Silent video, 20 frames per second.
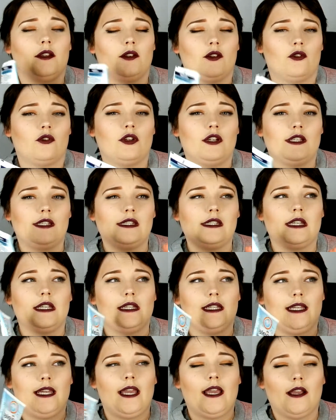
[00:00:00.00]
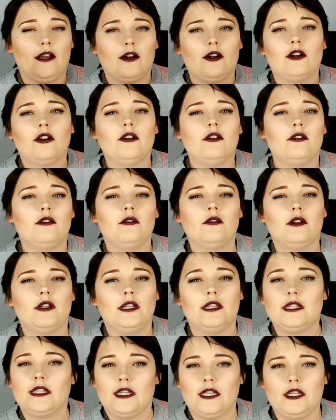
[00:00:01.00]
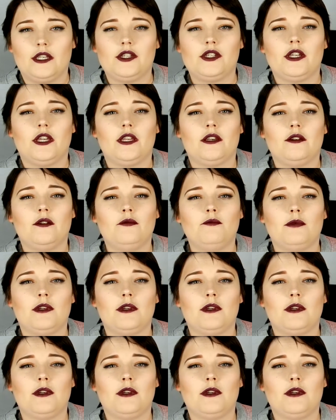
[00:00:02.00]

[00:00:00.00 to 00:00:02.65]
and grease in the air in the kitchen,